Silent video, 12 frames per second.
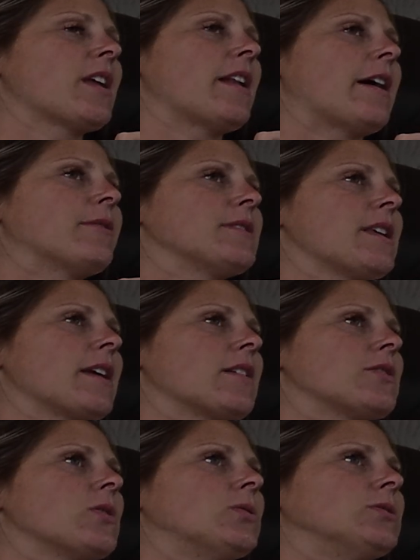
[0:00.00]
And I was like,
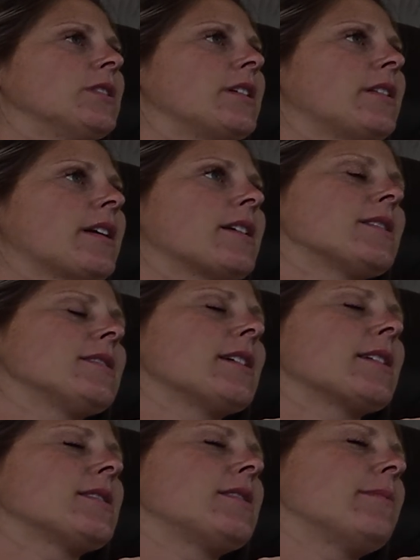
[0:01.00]
it's only like a
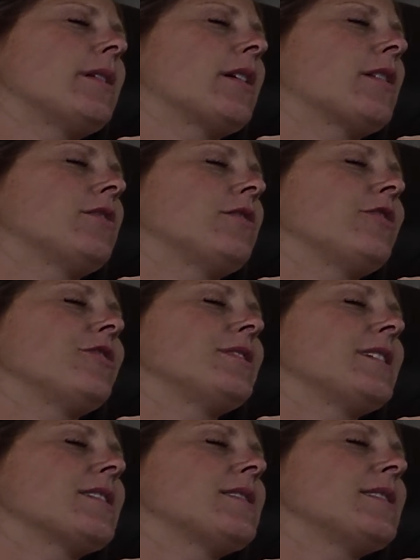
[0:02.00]
60-minute or
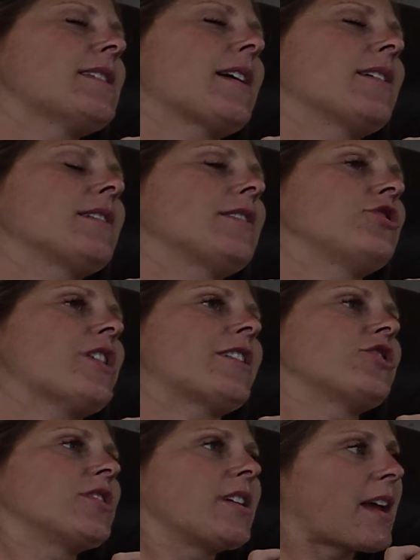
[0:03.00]
60-second
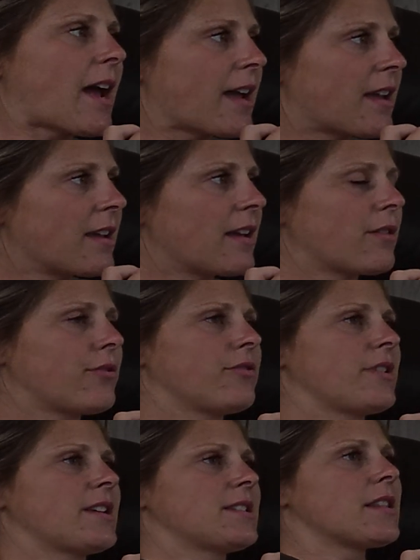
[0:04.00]
contraction. Like, I can get
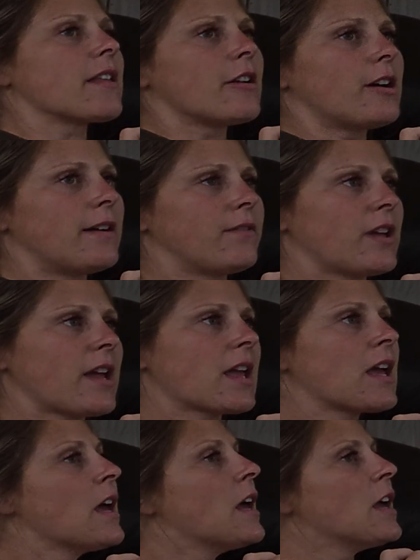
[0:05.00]
through this, and then I'll have
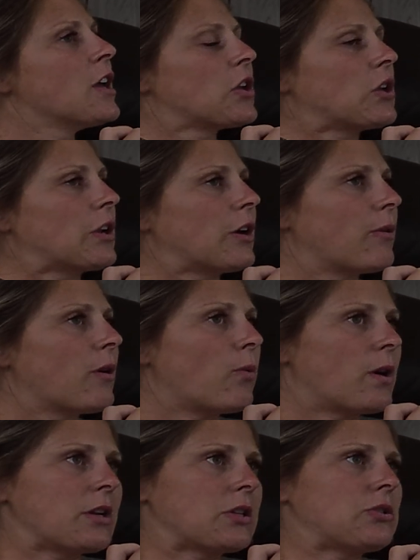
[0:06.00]
like, a
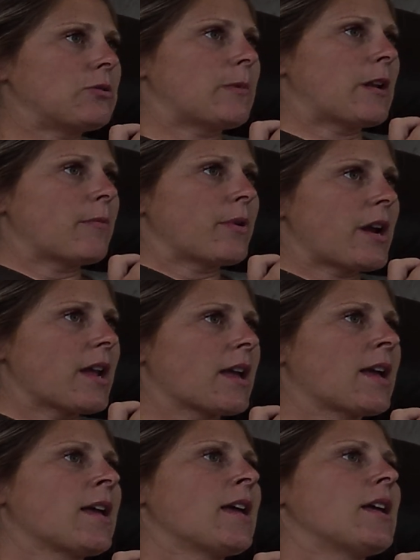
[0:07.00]
1 to 2 minute break.